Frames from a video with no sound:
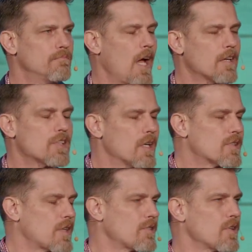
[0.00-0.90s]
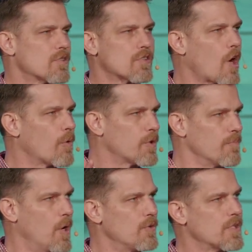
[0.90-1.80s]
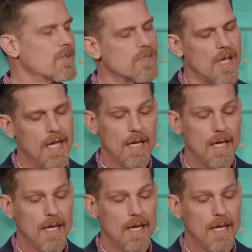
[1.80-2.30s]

Exodus doesn't start with Moses.